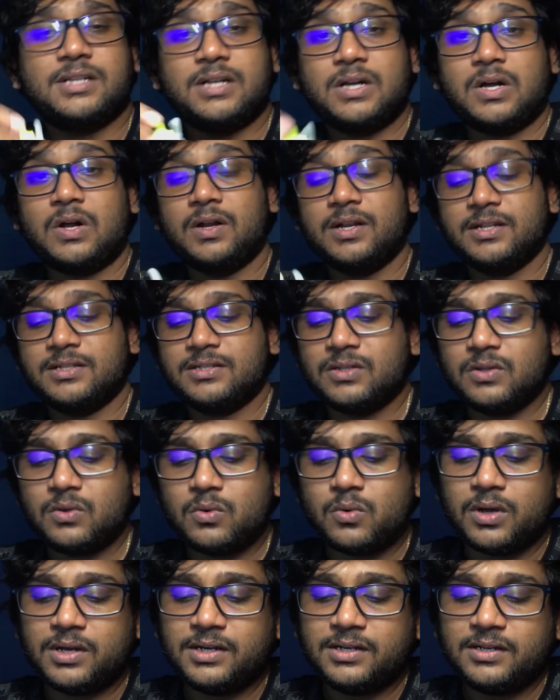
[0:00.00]
Alright, so the
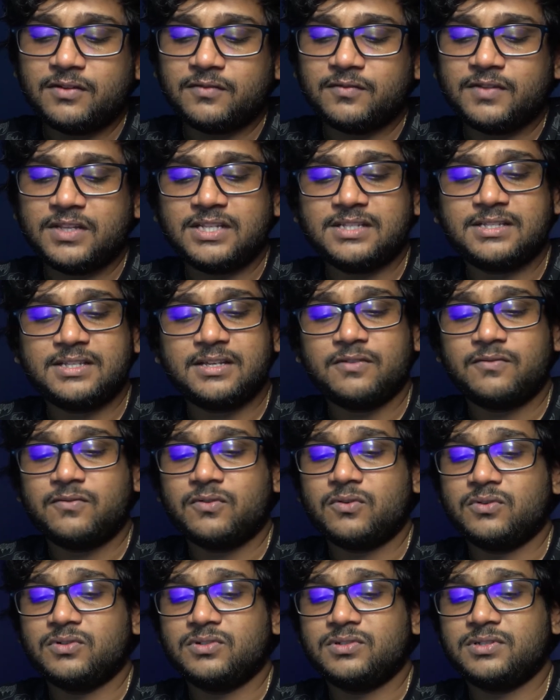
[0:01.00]
quality of these
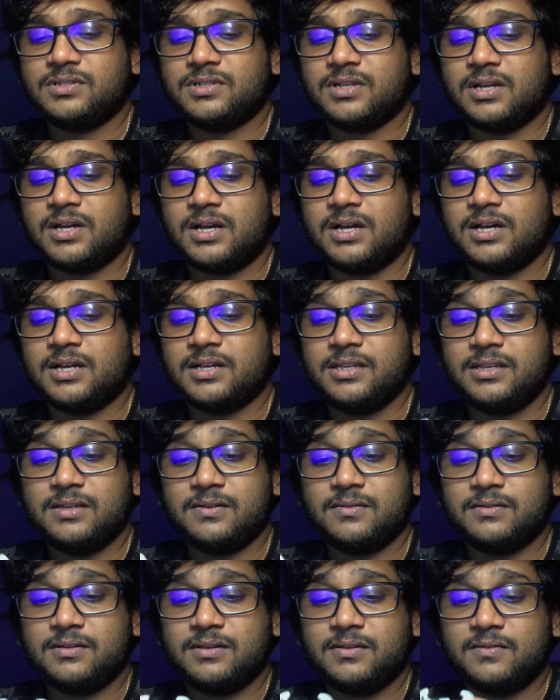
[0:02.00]
earphones
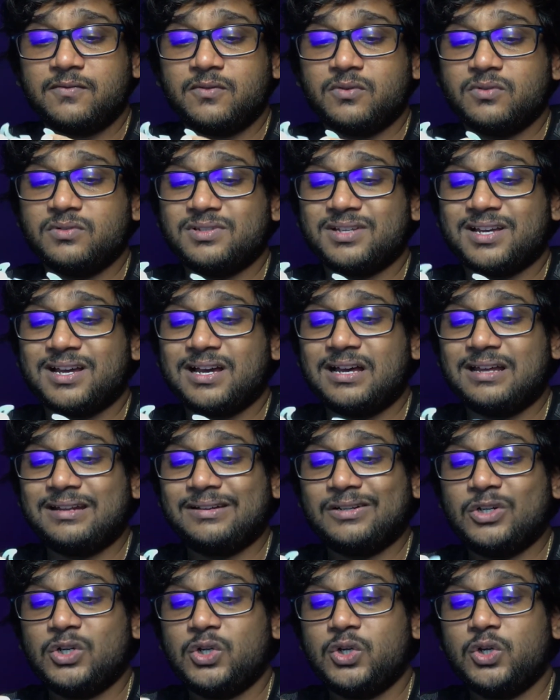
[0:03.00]

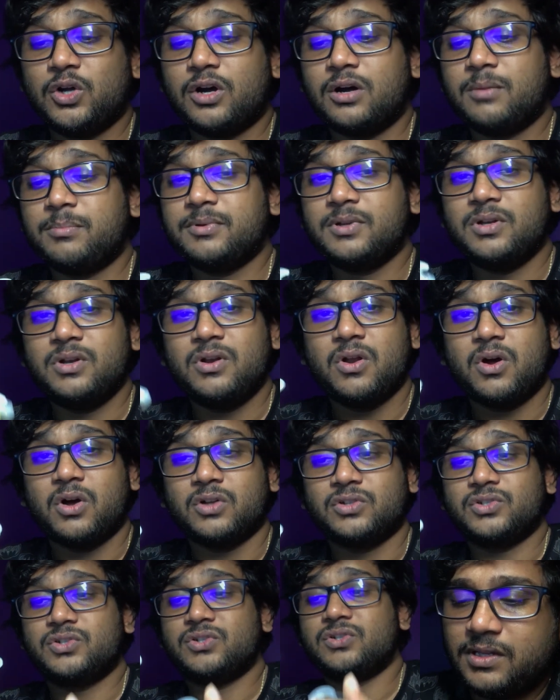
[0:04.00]
are top
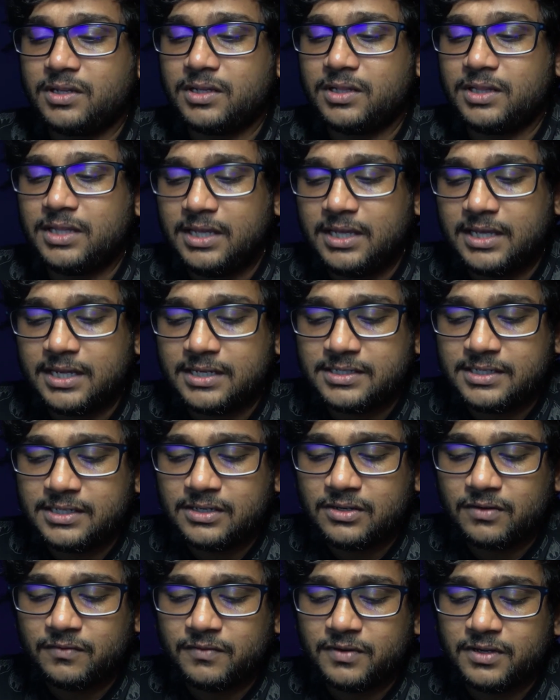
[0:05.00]
notch. The
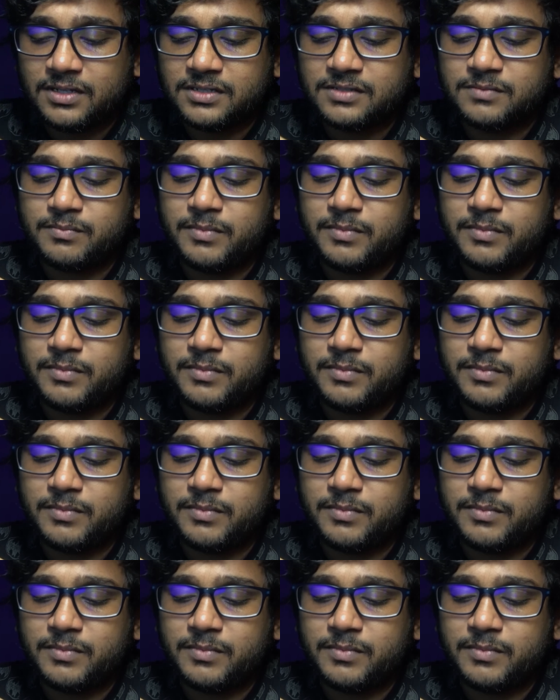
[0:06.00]
exterior of it is